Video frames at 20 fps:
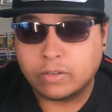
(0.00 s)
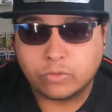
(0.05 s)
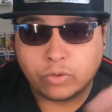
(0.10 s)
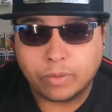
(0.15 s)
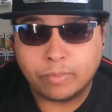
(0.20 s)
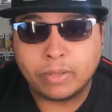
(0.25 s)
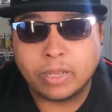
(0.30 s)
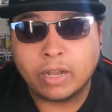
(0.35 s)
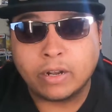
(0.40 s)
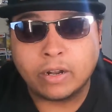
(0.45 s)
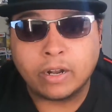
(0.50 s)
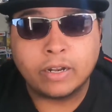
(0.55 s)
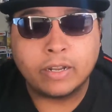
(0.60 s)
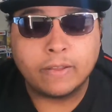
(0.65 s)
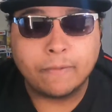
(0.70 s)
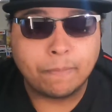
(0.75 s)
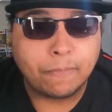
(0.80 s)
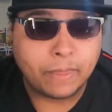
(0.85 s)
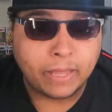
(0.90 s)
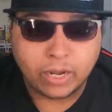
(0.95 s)
swipe down on
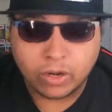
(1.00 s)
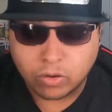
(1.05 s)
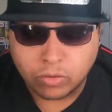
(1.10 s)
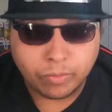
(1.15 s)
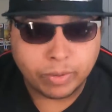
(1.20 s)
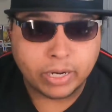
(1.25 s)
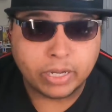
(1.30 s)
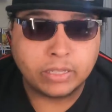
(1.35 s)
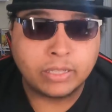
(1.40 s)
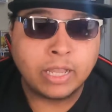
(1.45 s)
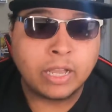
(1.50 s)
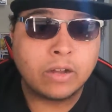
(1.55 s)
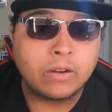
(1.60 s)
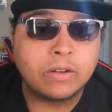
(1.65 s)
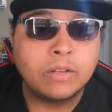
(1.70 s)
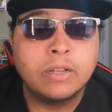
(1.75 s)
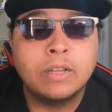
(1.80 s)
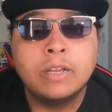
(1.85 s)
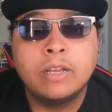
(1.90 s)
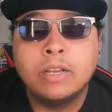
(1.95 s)
it, and it'll bring it down.